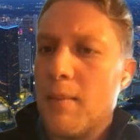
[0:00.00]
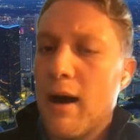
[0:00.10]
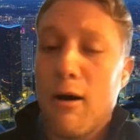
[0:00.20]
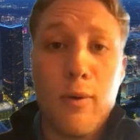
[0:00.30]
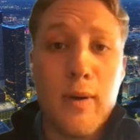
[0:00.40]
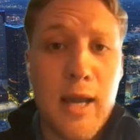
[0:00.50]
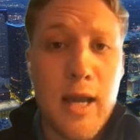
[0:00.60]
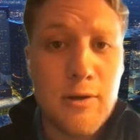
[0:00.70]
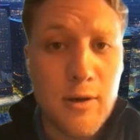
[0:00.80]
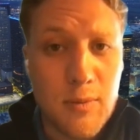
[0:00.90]
How are we
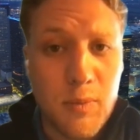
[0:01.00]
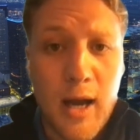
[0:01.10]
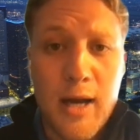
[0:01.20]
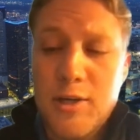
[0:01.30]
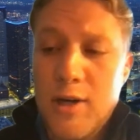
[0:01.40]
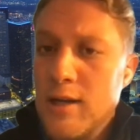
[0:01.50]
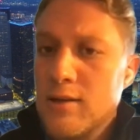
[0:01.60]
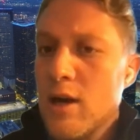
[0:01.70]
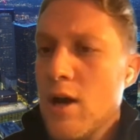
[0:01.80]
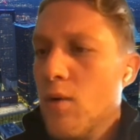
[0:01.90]
engaging our supply
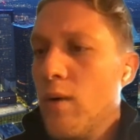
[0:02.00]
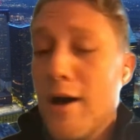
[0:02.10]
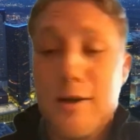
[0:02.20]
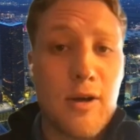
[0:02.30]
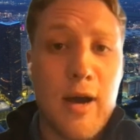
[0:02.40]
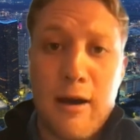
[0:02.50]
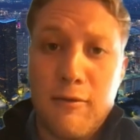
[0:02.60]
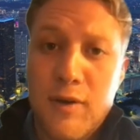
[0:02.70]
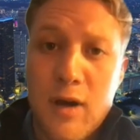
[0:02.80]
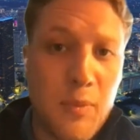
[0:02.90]
chains? We also
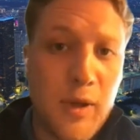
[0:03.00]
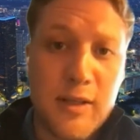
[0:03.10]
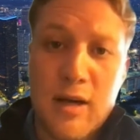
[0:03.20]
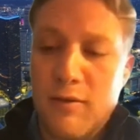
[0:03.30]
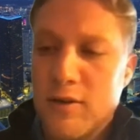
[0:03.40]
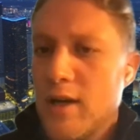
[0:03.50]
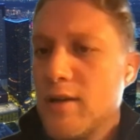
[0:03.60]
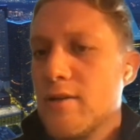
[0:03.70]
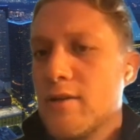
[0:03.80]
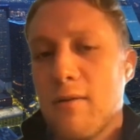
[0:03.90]
have complex
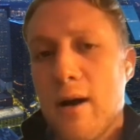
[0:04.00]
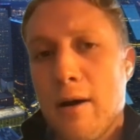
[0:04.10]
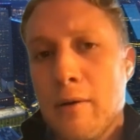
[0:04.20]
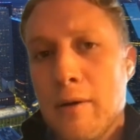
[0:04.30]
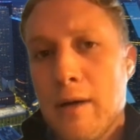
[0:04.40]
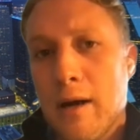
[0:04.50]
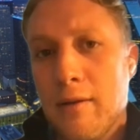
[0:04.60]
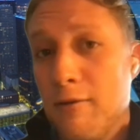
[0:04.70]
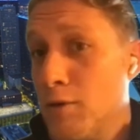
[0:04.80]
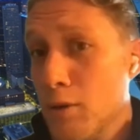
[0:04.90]
conversations around
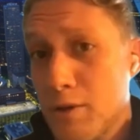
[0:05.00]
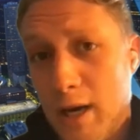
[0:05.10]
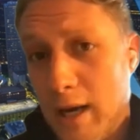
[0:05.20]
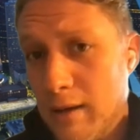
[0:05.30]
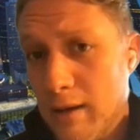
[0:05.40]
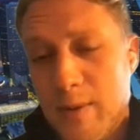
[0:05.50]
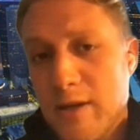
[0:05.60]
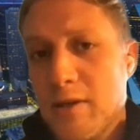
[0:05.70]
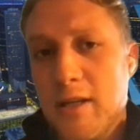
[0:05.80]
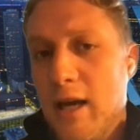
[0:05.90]
the fuel chain,
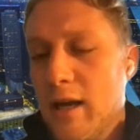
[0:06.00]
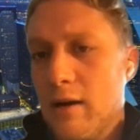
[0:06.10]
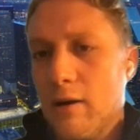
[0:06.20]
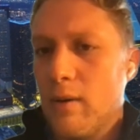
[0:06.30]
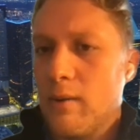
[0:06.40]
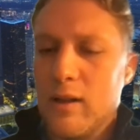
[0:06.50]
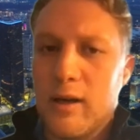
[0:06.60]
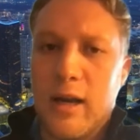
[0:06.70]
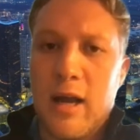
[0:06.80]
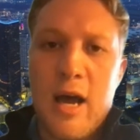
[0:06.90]
especially in Canada, where we
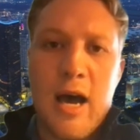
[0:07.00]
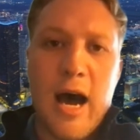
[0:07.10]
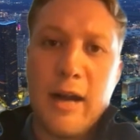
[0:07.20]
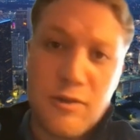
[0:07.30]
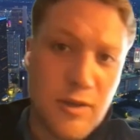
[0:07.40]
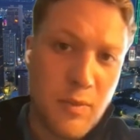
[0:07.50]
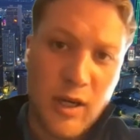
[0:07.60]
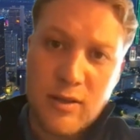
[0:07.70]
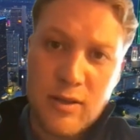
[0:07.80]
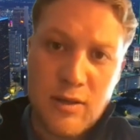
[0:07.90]
look at hydrogen
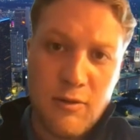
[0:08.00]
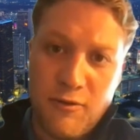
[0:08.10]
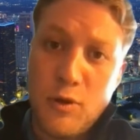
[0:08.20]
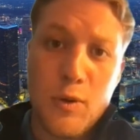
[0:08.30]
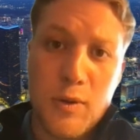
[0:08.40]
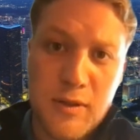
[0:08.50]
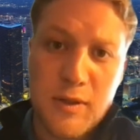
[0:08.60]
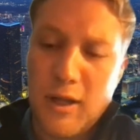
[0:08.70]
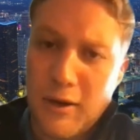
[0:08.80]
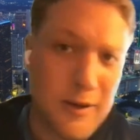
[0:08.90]
mixed
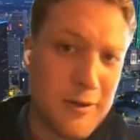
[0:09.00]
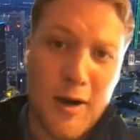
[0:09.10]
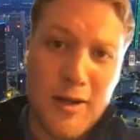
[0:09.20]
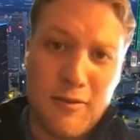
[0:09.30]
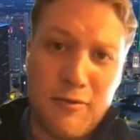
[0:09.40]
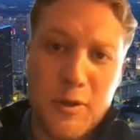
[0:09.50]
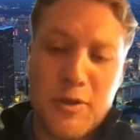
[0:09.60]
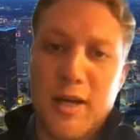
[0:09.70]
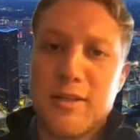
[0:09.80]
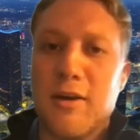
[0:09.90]
fuels, across the fuel
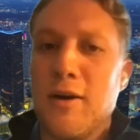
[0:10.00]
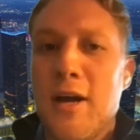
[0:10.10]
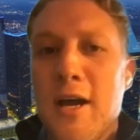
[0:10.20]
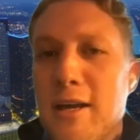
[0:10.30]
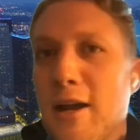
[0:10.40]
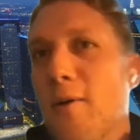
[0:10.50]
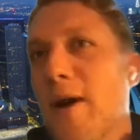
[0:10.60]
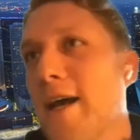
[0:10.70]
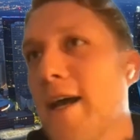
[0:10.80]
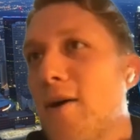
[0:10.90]
chain. So,
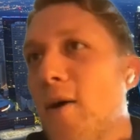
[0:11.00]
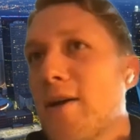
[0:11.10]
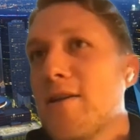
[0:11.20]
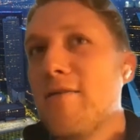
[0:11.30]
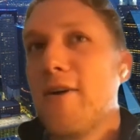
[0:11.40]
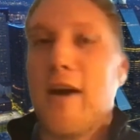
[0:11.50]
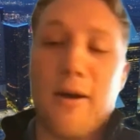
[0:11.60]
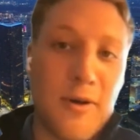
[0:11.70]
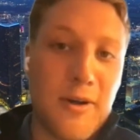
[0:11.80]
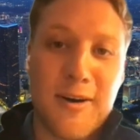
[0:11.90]
when I get the question of,
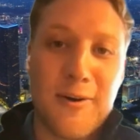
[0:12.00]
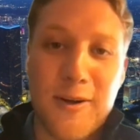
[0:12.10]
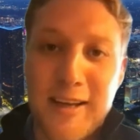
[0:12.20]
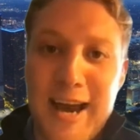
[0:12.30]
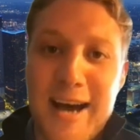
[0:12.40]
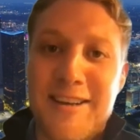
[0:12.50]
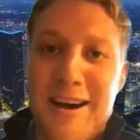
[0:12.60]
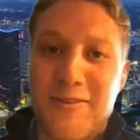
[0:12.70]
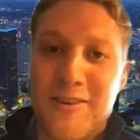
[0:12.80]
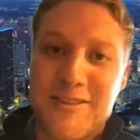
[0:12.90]
okay, well, you're at an oil and gas
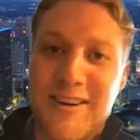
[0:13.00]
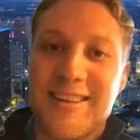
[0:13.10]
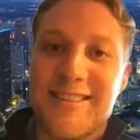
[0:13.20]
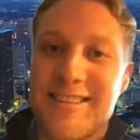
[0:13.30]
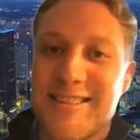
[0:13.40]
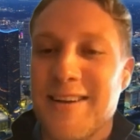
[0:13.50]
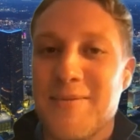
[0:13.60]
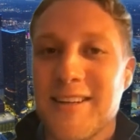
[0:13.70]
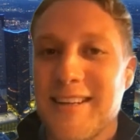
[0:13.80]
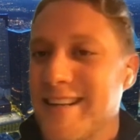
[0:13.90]
conference around
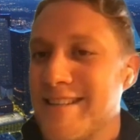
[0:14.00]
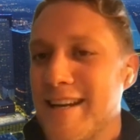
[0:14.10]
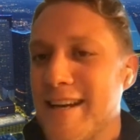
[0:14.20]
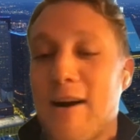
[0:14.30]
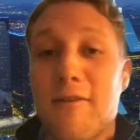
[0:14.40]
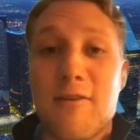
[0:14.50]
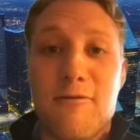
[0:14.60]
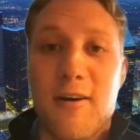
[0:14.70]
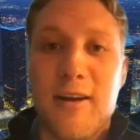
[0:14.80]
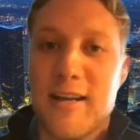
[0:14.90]
sustainability, it's often
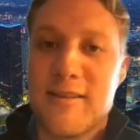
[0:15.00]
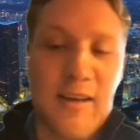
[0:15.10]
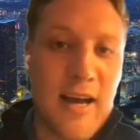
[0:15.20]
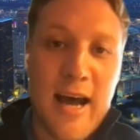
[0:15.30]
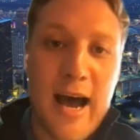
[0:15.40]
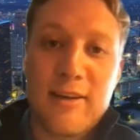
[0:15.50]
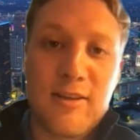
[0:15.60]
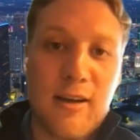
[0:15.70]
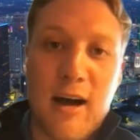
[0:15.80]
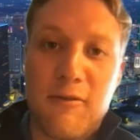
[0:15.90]
funny. It's
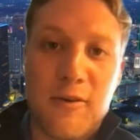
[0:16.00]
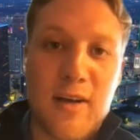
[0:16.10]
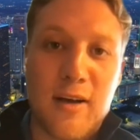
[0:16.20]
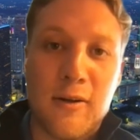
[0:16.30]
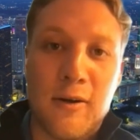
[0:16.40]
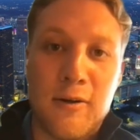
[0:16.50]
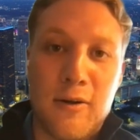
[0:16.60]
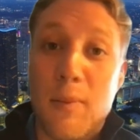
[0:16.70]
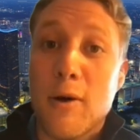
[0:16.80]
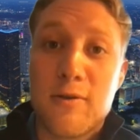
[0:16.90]
actually the conference I
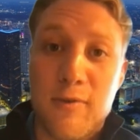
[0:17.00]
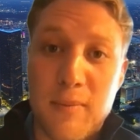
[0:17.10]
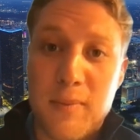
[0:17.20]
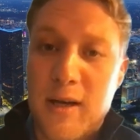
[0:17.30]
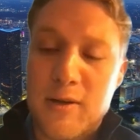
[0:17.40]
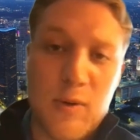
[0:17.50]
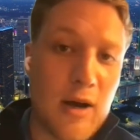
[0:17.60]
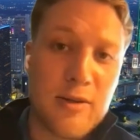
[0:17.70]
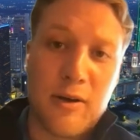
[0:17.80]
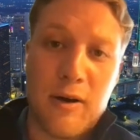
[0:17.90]
learned the most from, because we
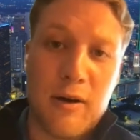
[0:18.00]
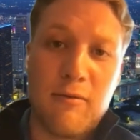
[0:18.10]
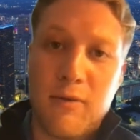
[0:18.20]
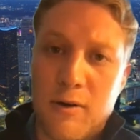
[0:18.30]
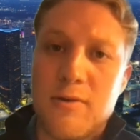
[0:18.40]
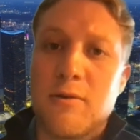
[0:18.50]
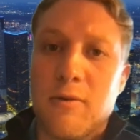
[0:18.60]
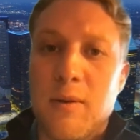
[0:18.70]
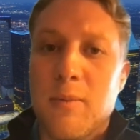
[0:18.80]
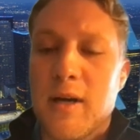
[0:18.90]
also go to Verge and
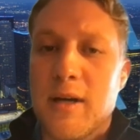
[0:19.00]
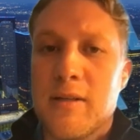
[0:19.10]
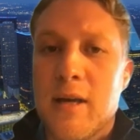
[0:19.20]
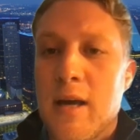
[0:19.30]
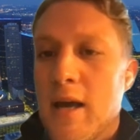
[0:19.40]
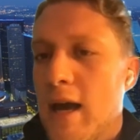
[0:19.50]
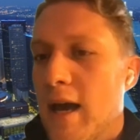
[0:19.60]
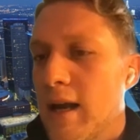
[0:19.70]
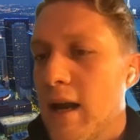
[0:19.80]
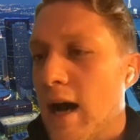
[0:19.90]
GreenBiz,
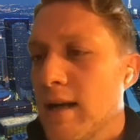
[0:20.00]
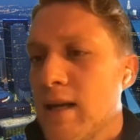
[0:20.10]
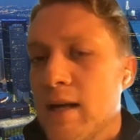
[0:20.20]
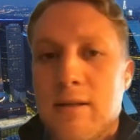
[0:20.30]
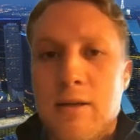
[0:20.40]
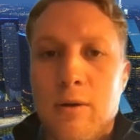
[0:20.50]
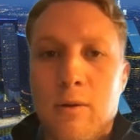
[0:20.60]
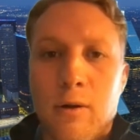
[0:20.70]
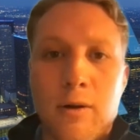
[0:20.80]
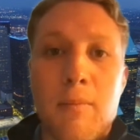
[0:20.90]
and I tend
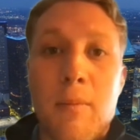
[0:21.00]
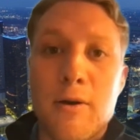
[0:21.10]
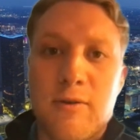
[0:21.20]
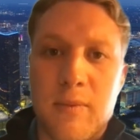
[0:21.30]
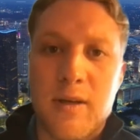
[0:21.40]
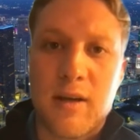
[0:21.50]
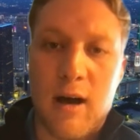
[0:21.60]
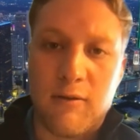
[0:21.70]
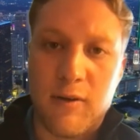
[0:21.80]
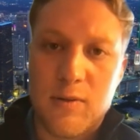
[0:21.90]
to learn the most from this
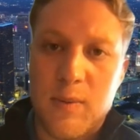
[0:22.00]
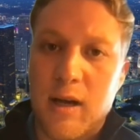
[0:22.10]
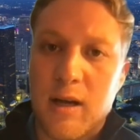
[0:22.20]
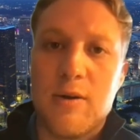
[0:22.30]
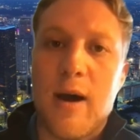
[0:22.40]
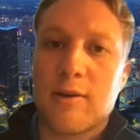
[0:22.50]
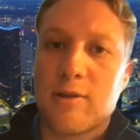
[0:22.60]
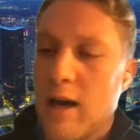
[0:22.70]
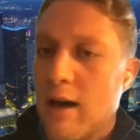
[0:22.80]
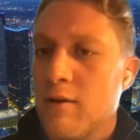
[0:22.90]
conference because you
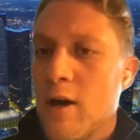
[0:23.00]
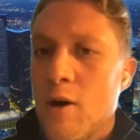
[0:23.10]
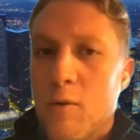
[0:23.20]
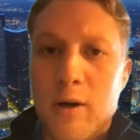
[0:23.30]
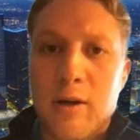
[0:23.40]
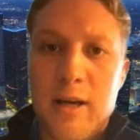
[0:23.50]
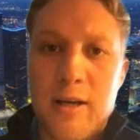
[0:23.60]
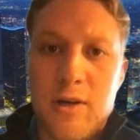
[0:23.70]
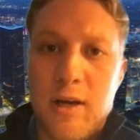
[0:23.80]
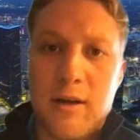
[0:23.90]
actually have real
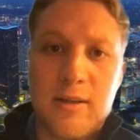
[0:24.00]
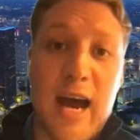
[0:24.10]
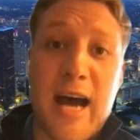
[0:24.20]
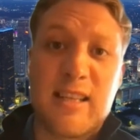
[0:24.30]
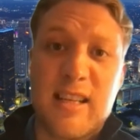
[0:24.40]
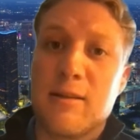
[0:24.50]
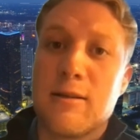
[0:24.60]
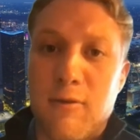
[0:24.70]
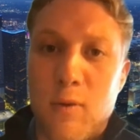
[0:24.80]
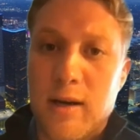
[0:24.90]
engineers asking the
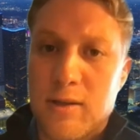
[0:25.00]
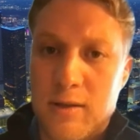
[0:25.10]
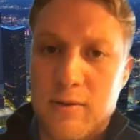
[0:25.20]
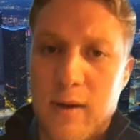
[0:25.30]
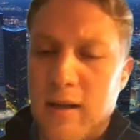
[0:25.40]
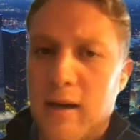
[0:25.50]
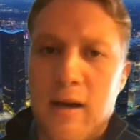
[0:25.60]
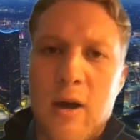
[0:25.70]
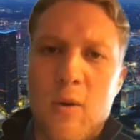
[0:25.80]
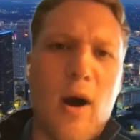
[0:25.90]
tough questions, right?
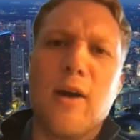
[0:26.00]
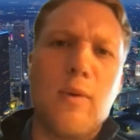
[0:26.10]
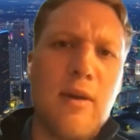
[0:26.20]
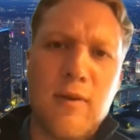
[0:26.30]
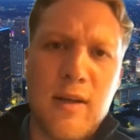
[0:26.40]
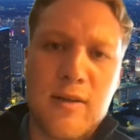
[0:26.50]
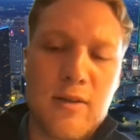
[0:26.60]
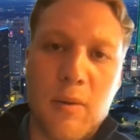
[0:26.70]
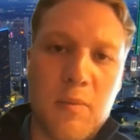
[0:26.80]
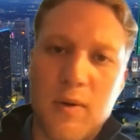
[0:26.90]
Like, why do we even need
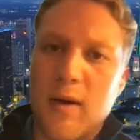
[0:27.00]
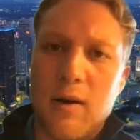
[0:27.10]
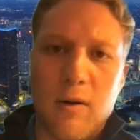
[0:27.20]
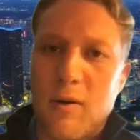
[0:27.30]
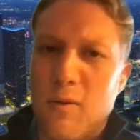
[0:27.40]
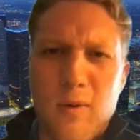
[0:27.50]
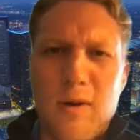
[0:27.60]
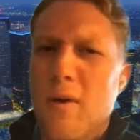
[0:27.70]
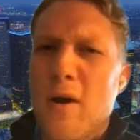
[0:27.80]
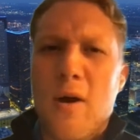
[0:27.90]
scope 3 or what?